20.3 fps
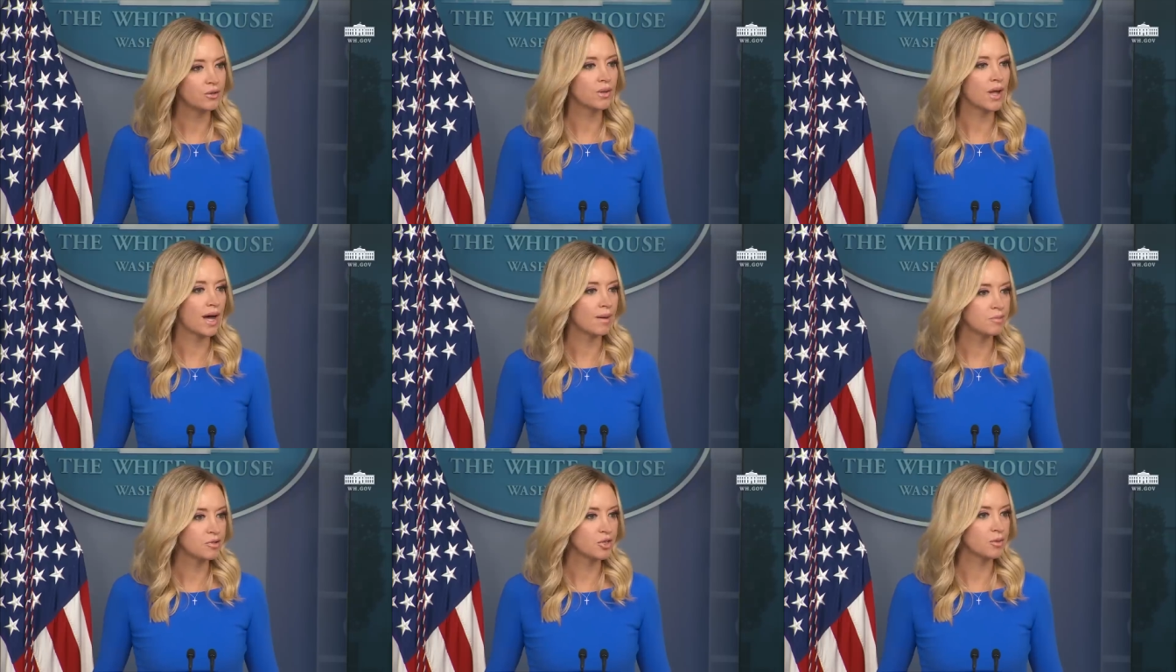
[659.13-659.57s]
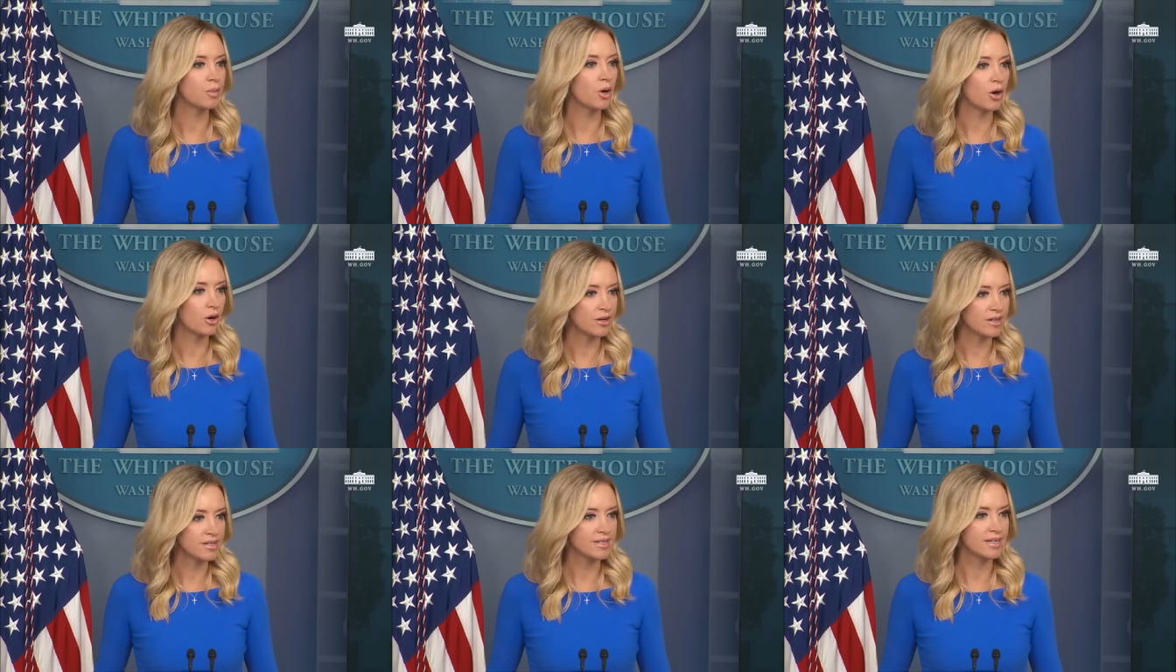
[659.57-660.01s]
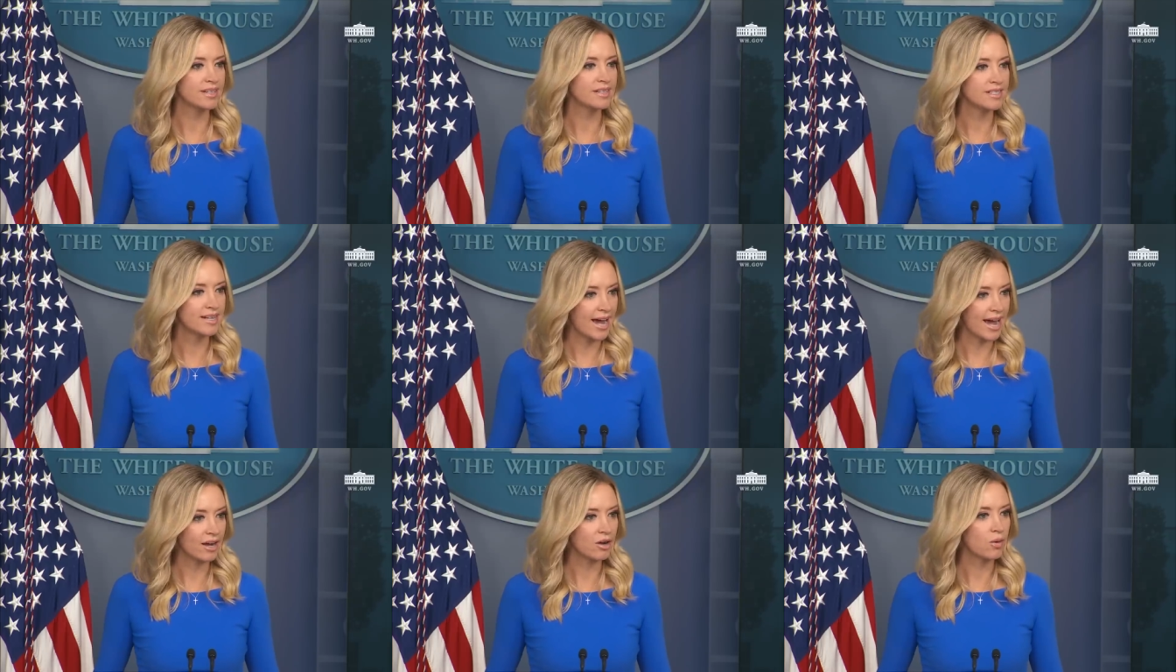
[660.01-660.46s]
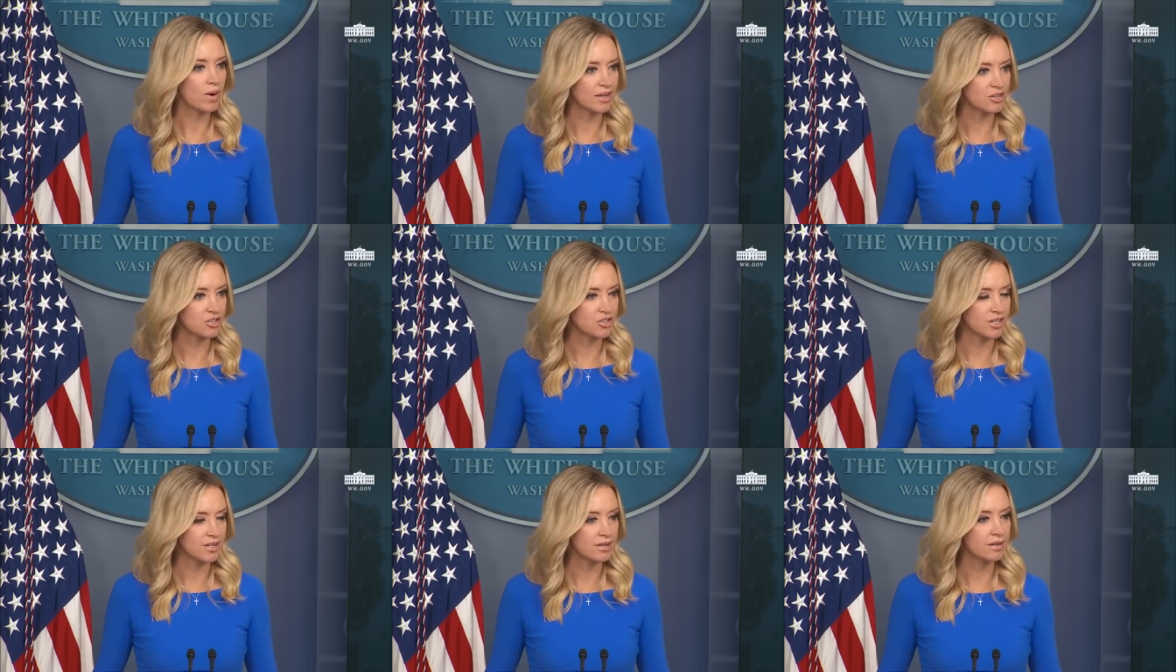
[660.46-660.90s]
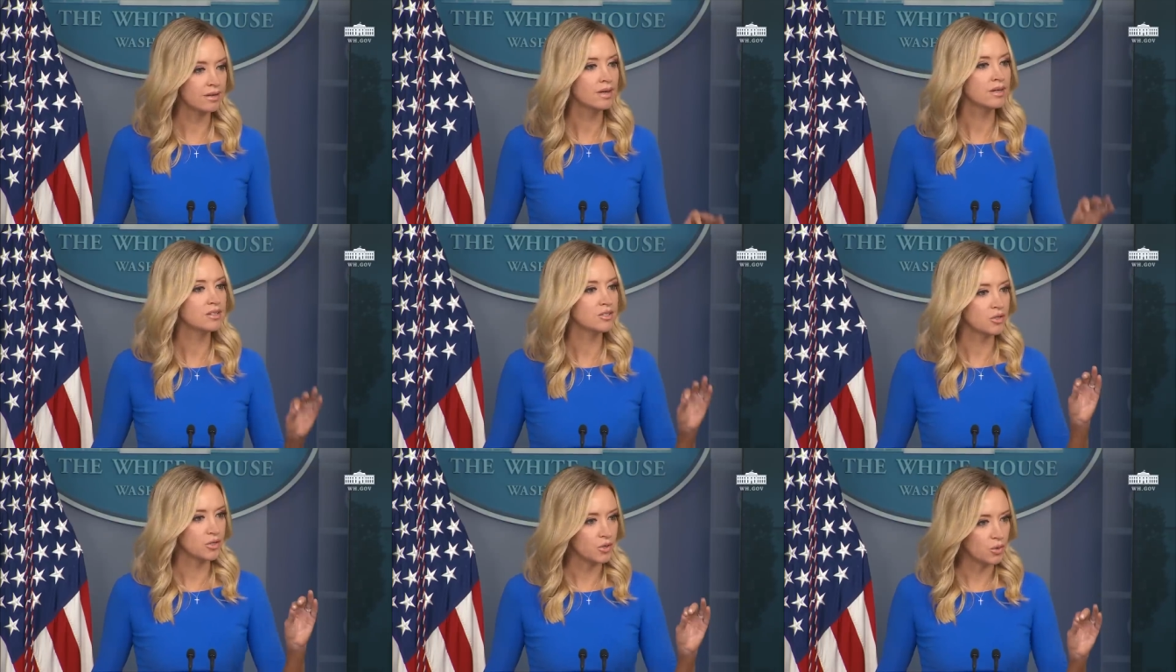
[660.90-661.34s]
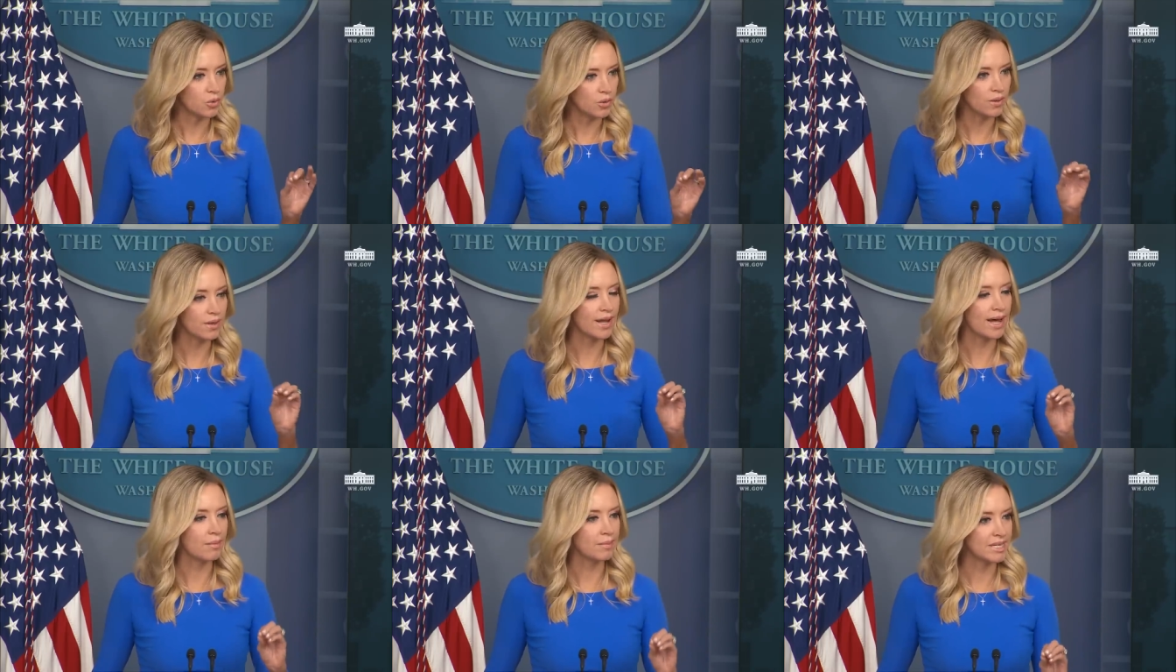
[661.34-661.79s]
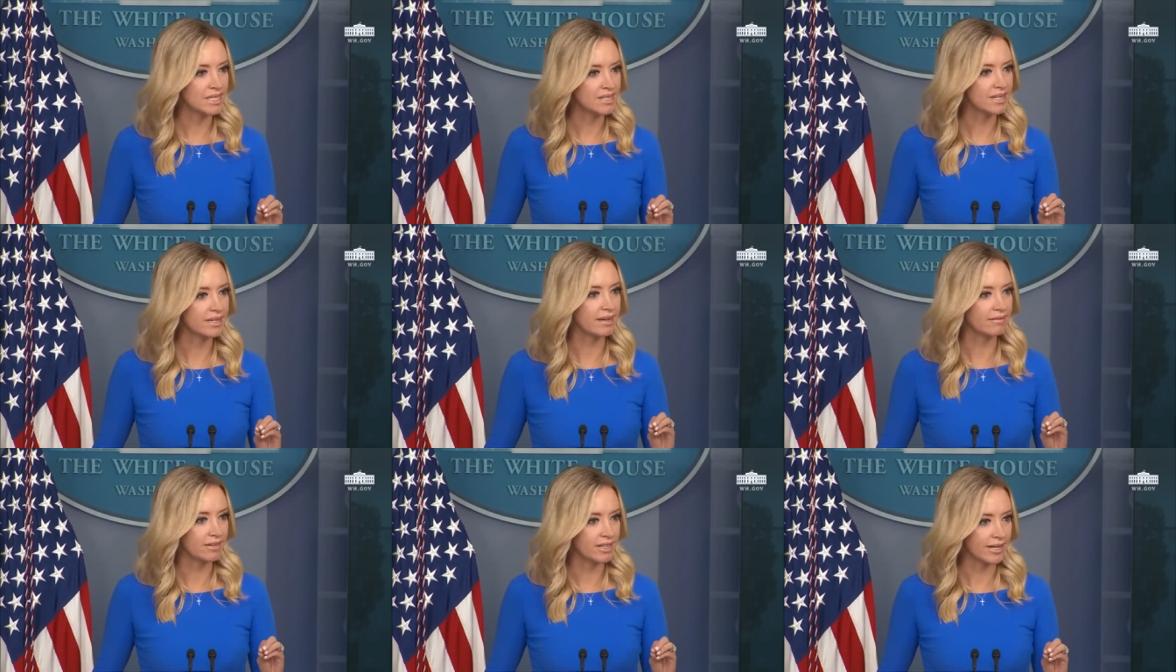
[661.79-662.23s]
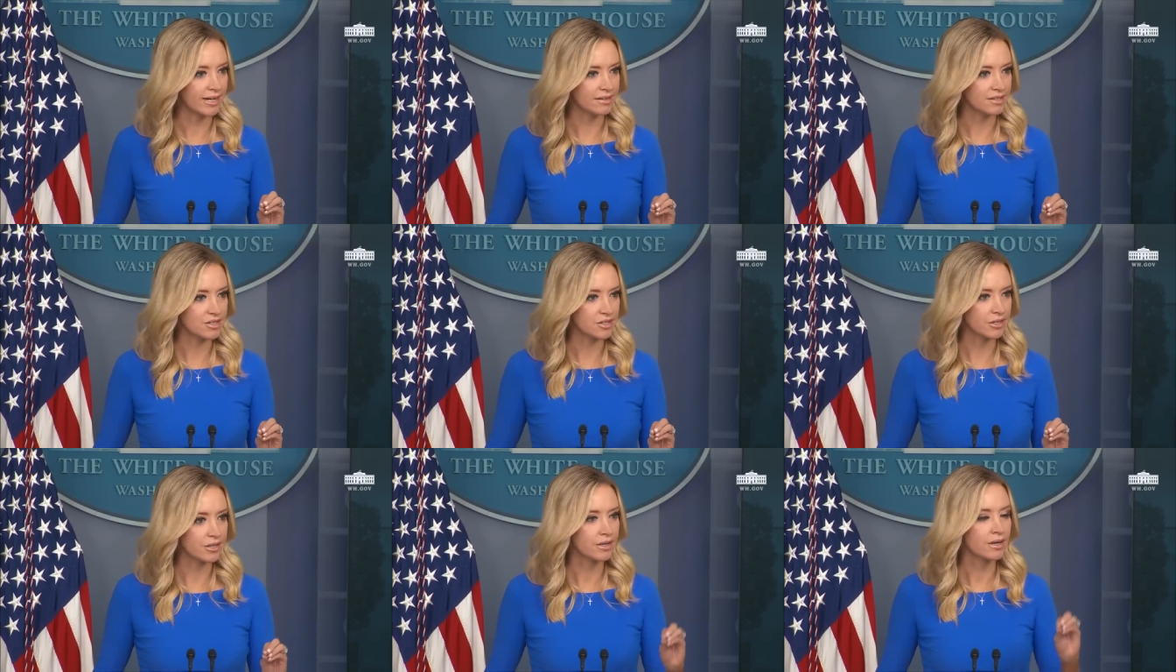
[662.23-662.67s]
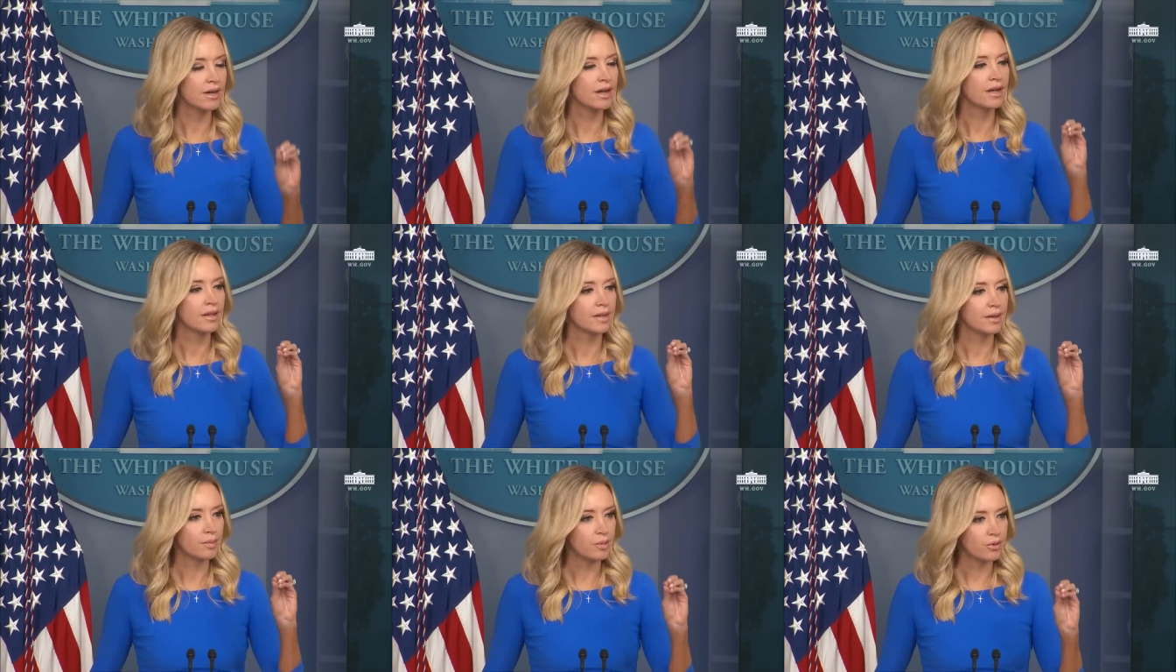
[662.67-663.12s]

you lobbed your partisan attack question, so you will allow me to give an answer. The